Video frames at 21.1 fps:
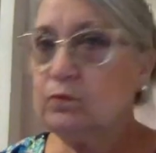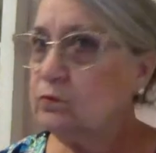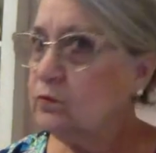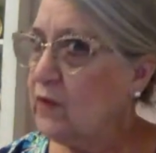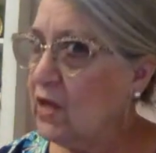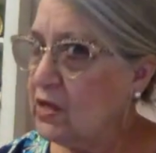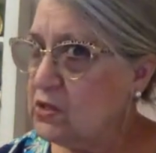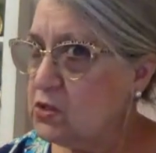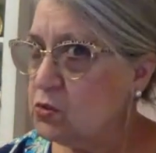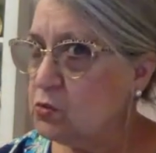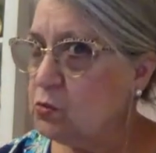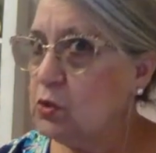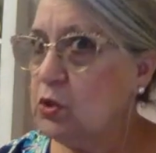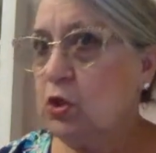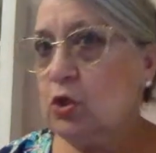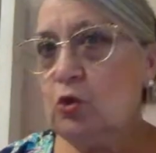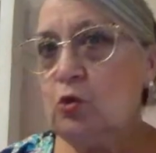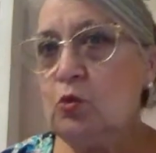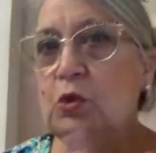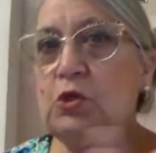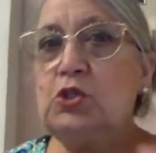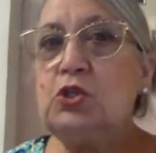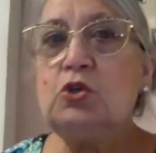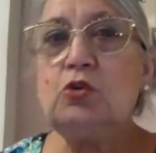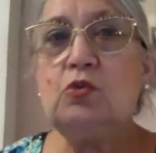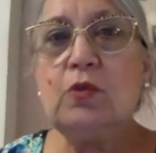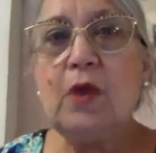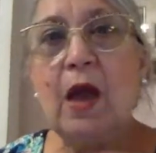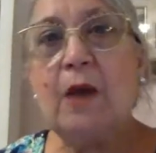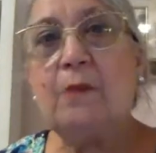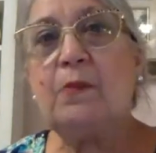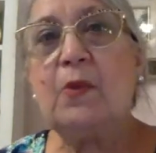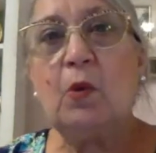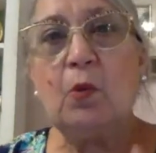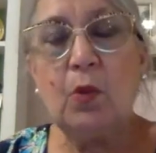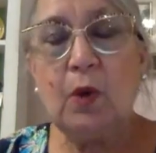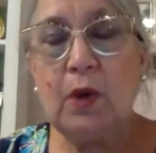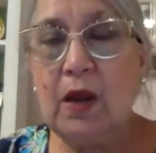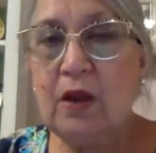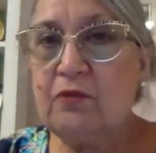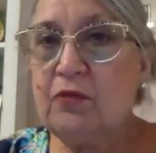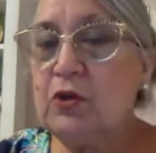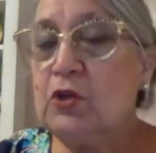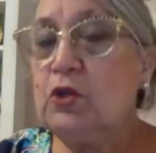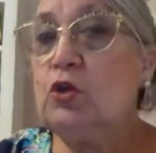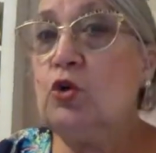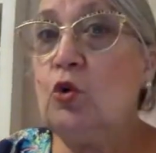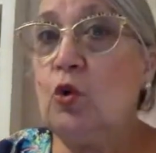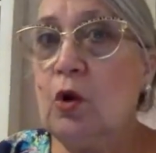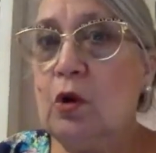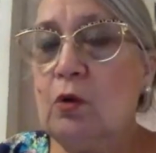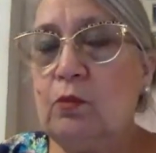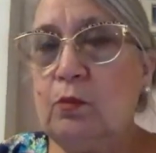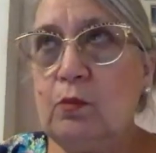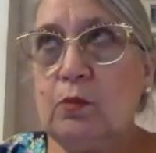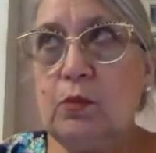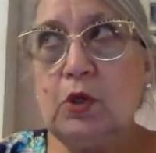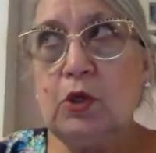That's, you would do that, but whatever your,